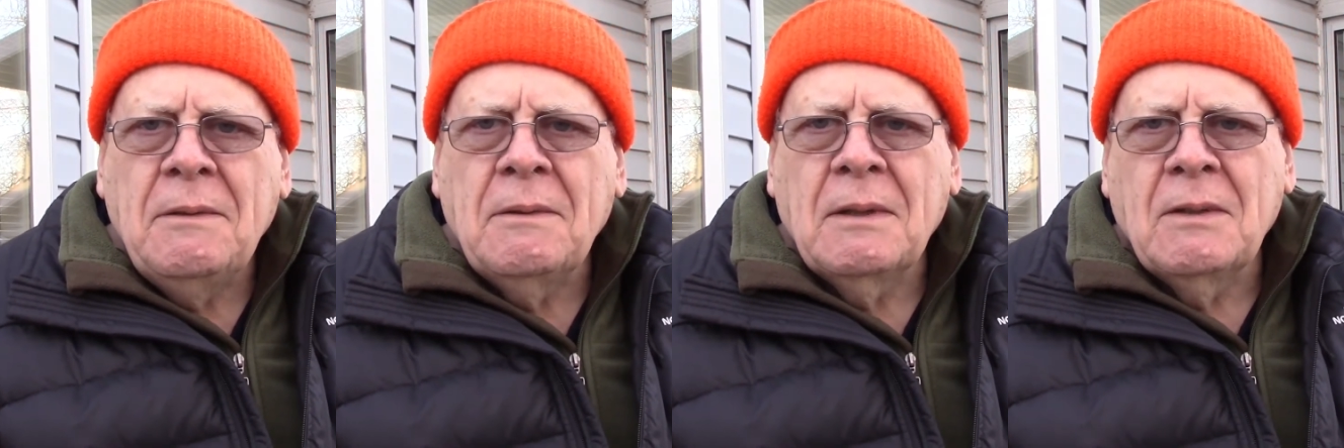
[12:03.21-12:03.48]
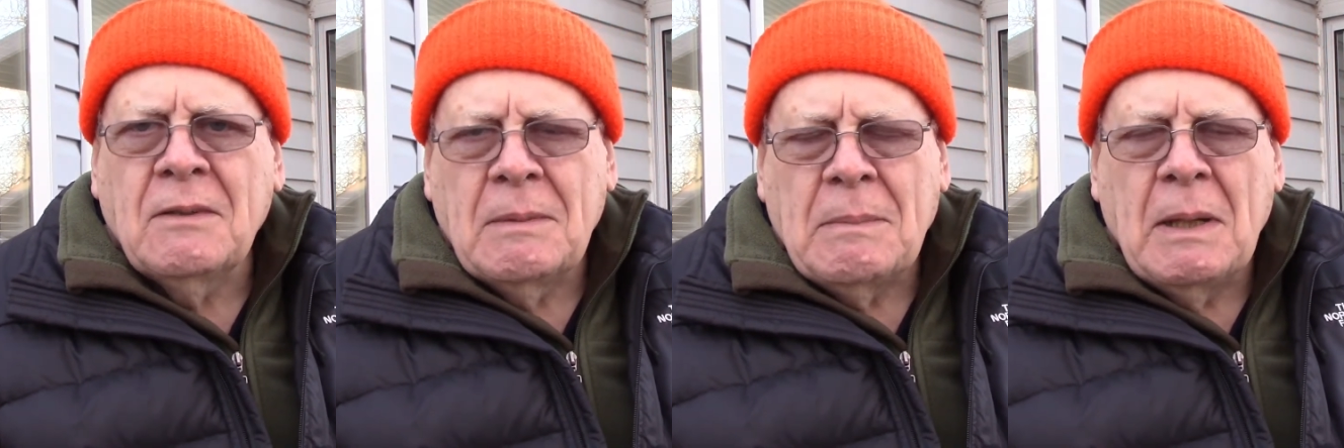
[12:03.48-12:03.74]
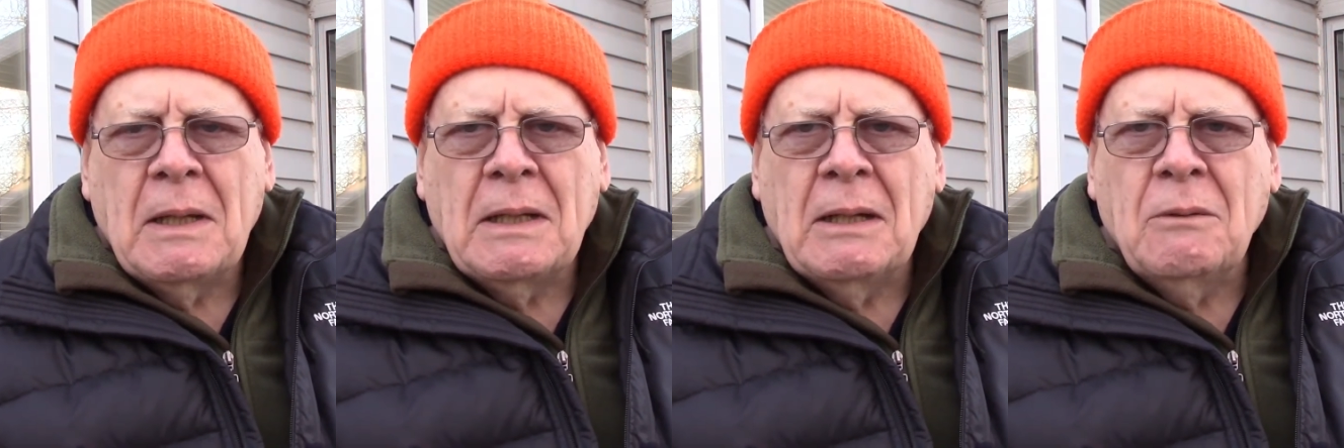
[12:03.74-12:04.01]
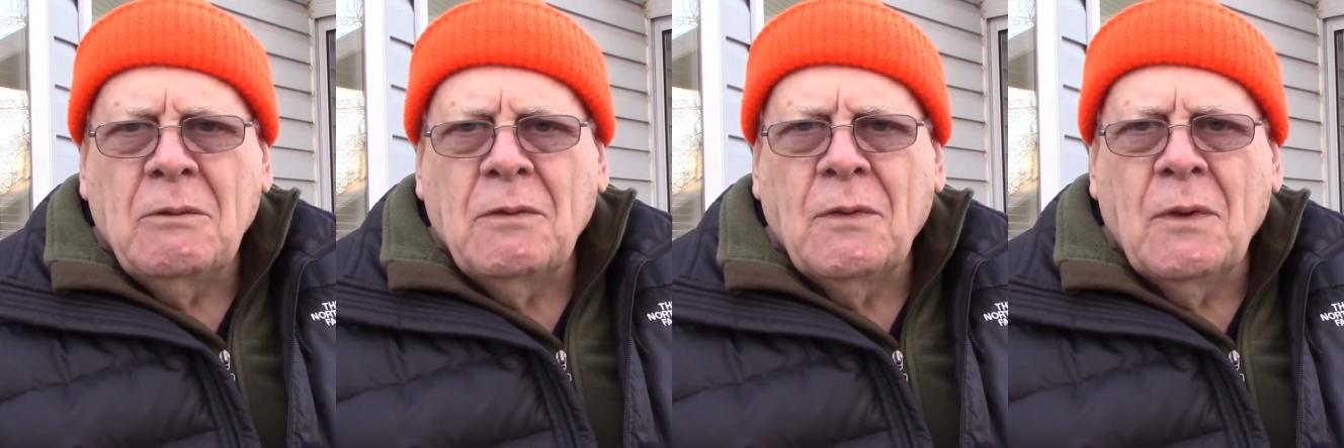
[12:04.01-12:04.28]
because I'm not
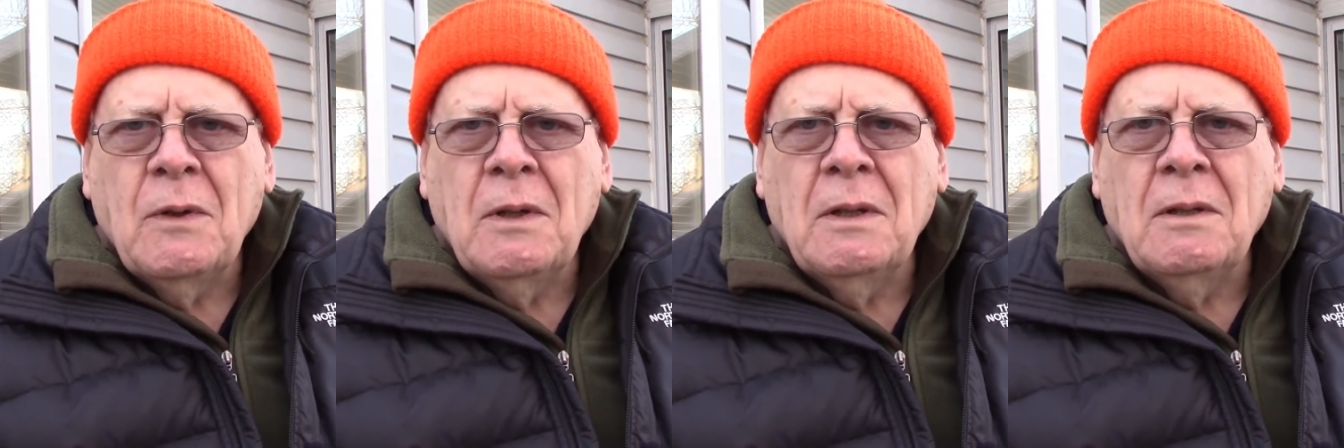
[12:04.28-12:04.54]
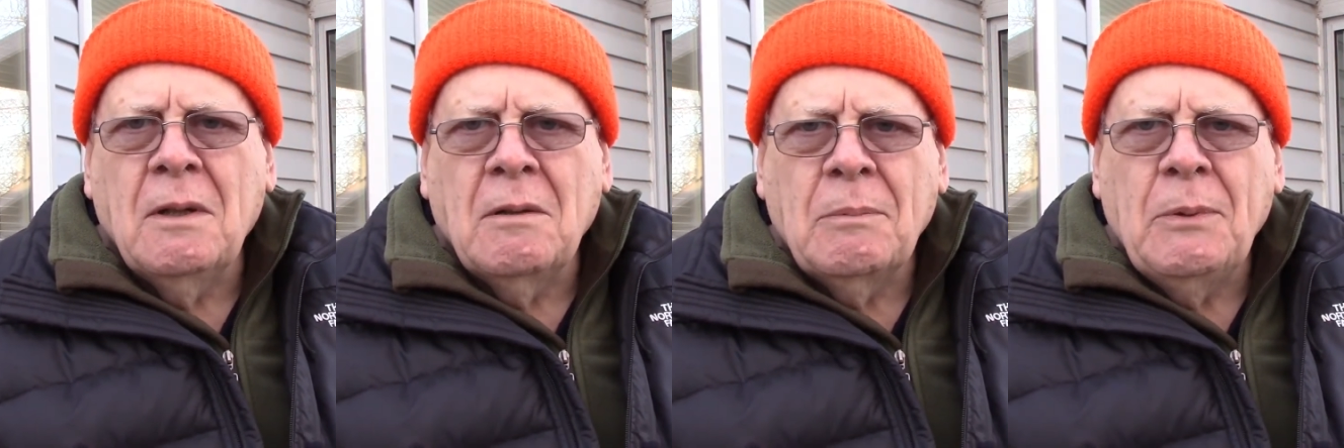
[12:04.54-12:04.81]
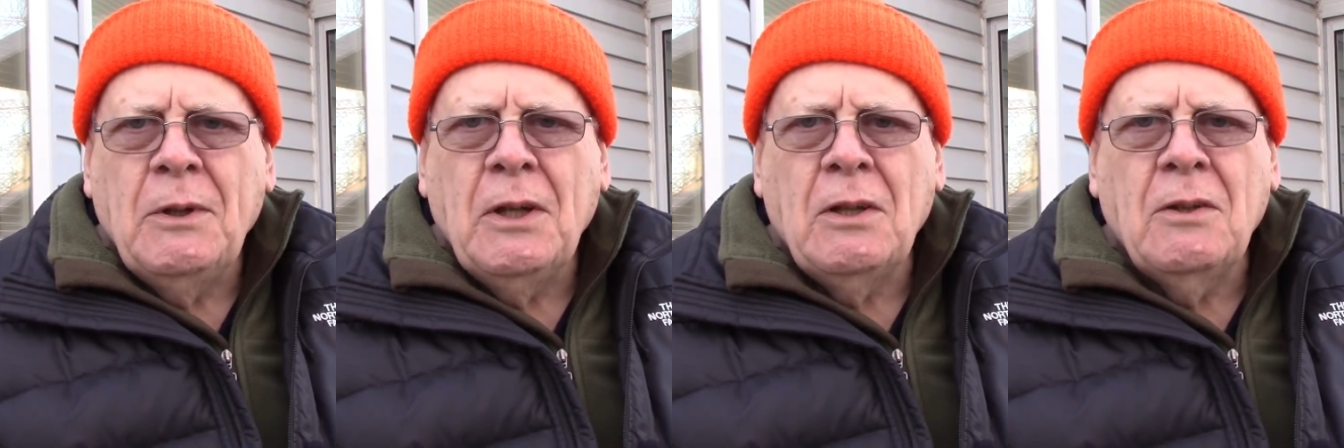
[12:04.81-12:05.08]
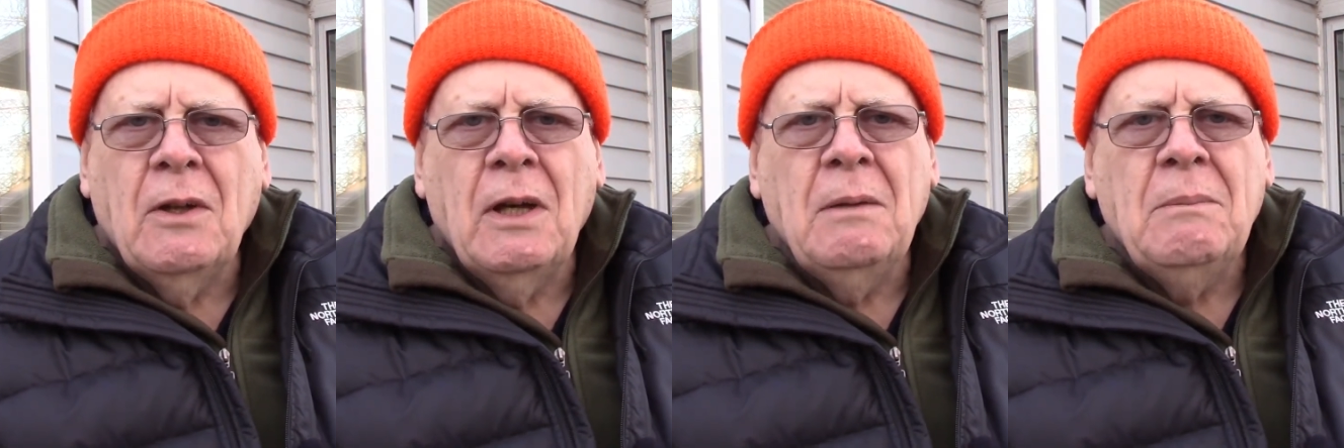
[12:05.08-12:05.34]
out for a long period of
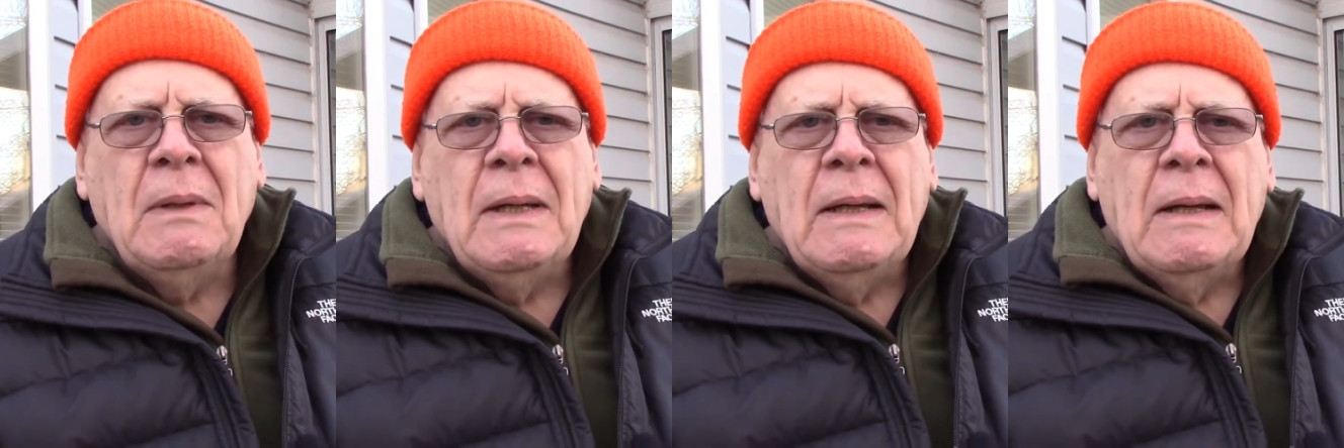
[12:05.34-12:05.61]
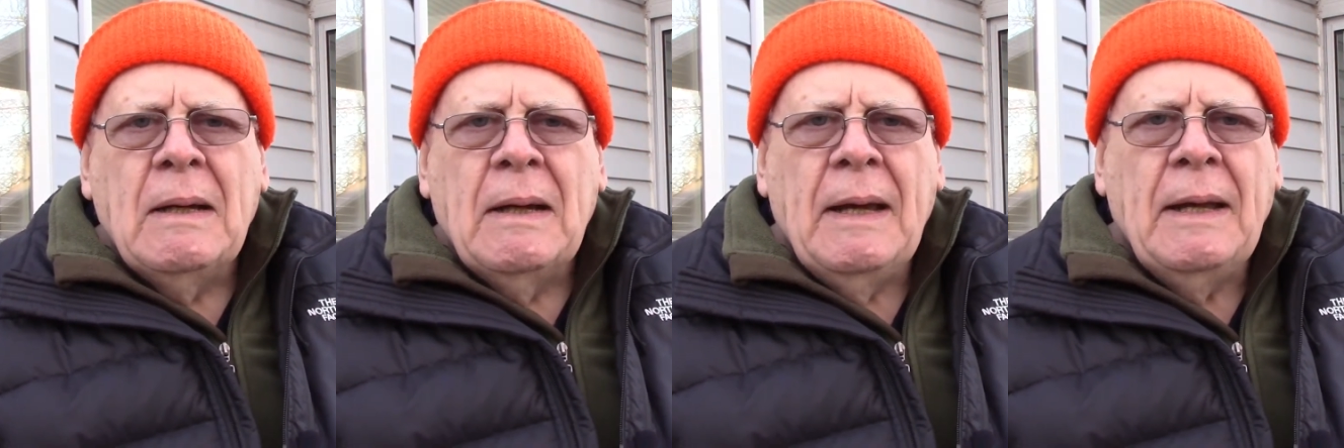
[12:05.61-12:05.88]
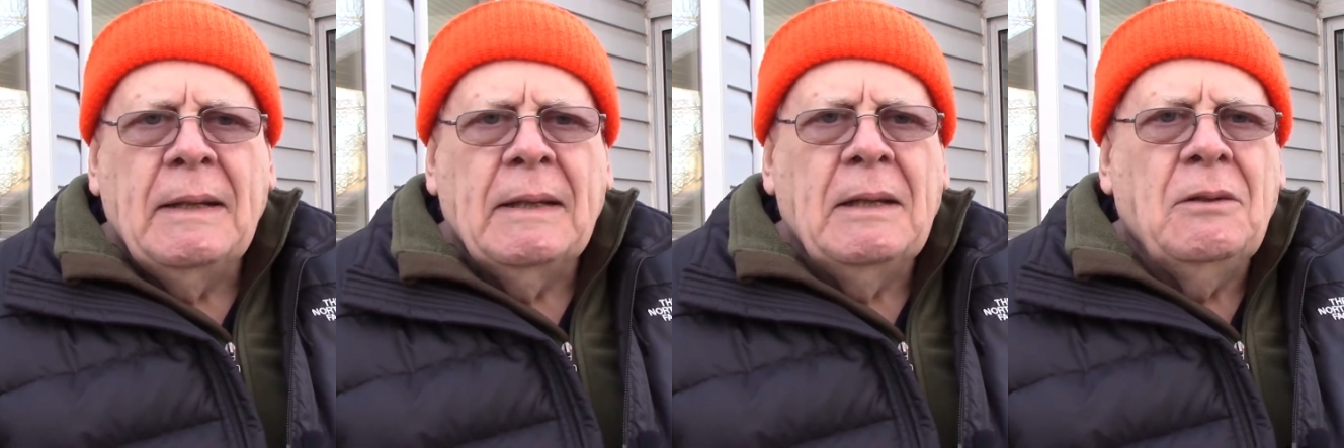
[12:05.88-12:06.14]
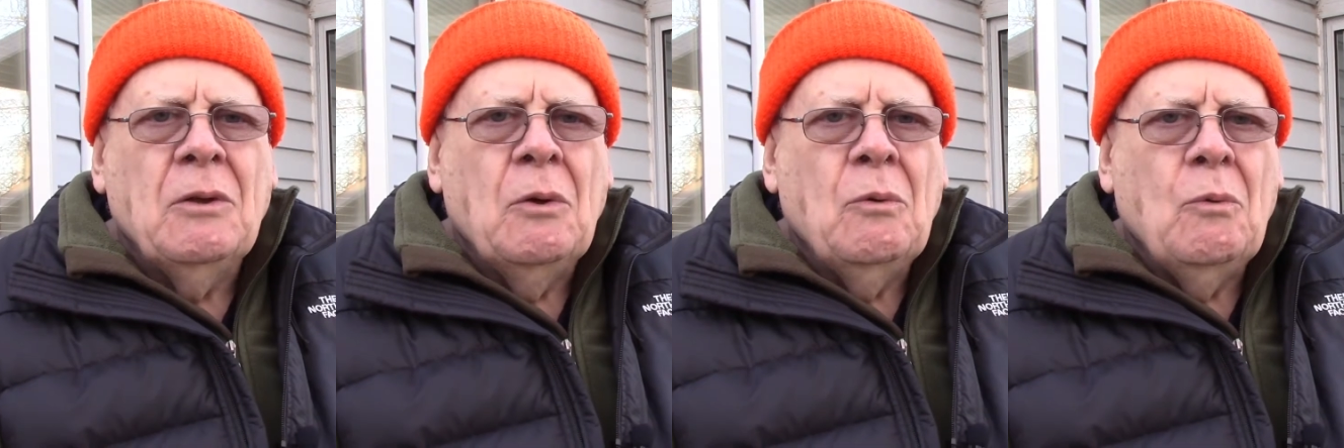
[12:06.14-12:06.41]
time, and I
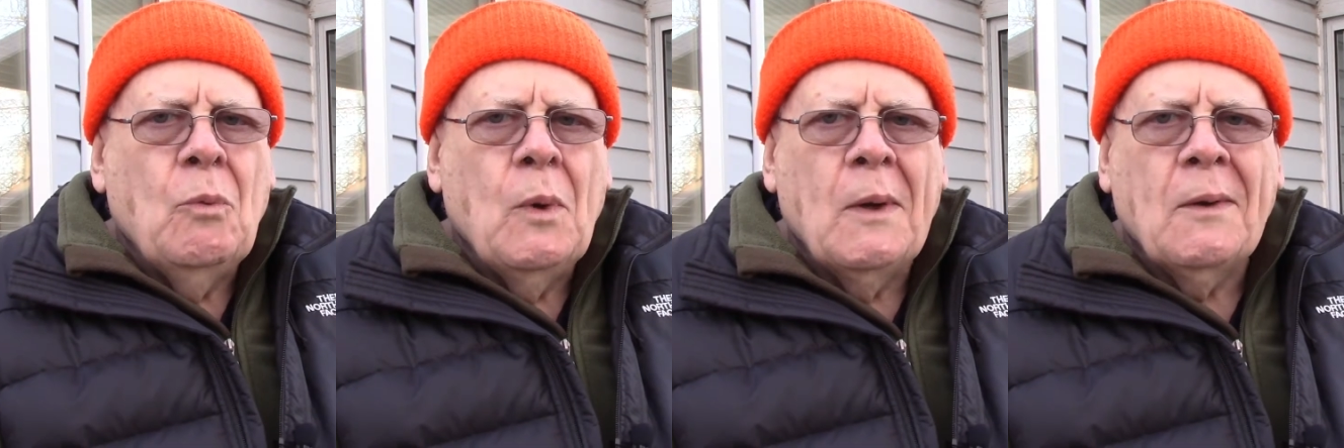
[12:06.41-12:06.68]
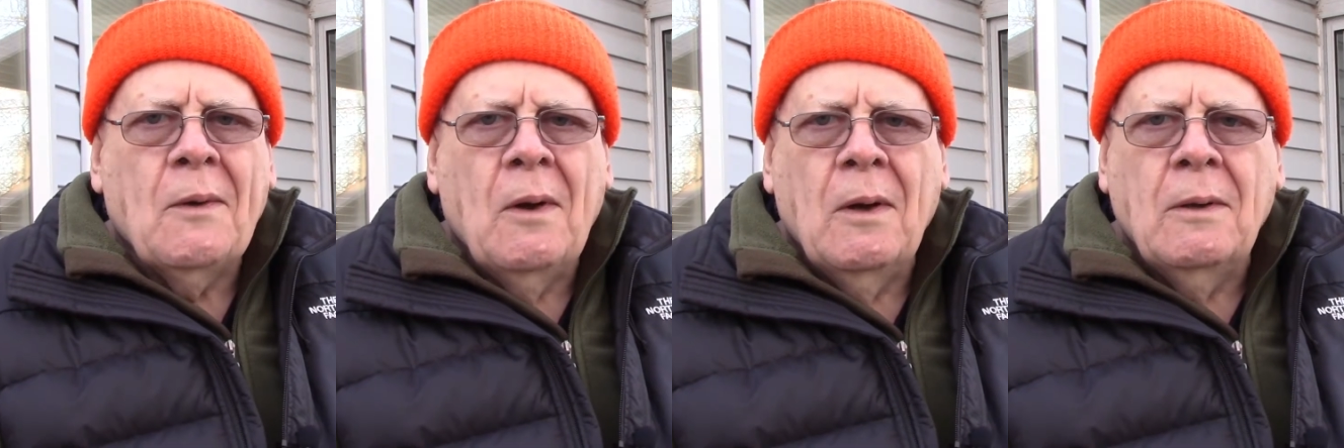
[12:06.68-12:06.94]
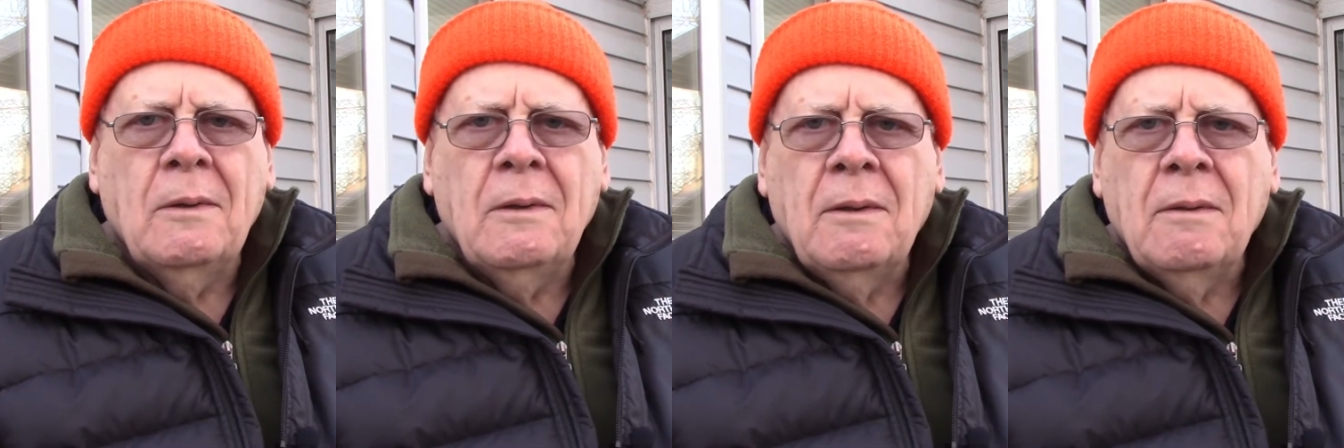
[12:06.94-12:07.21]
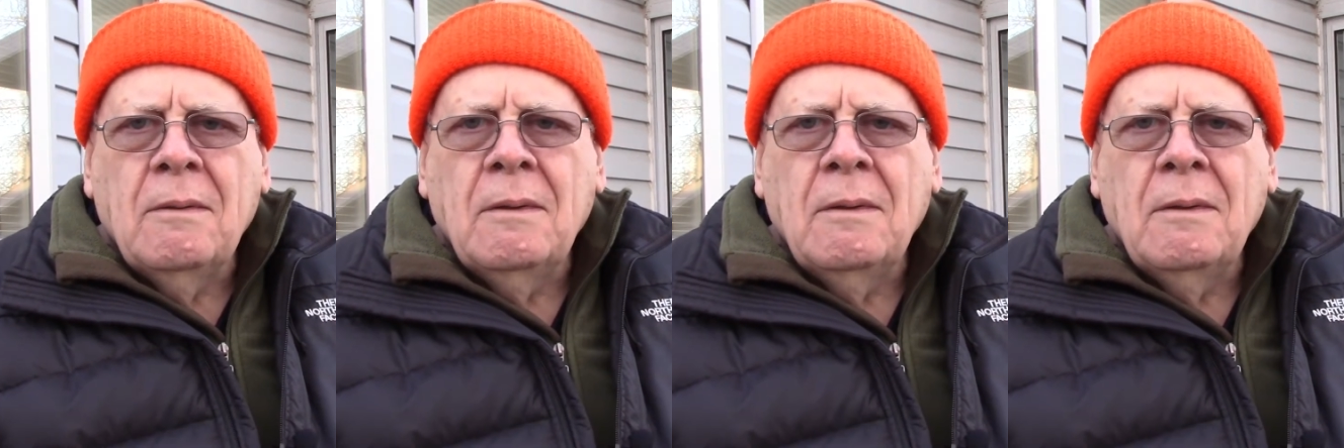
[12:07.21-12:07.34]
don't work hard